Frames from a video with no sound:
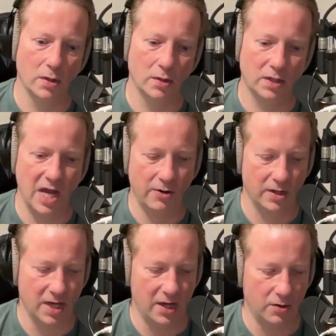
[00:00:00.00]
carry
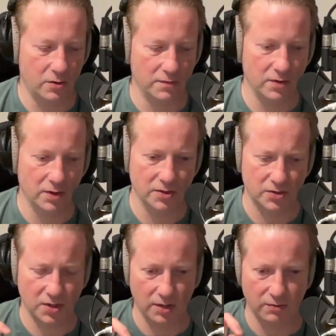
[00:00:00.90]
that over because it's
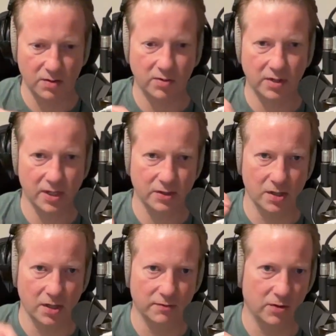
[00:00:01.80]
not replaying the
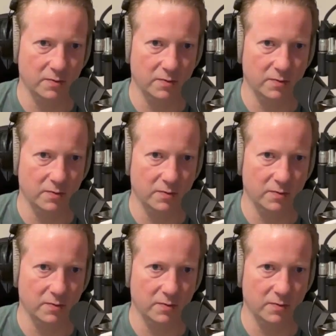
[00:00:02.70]
envelope.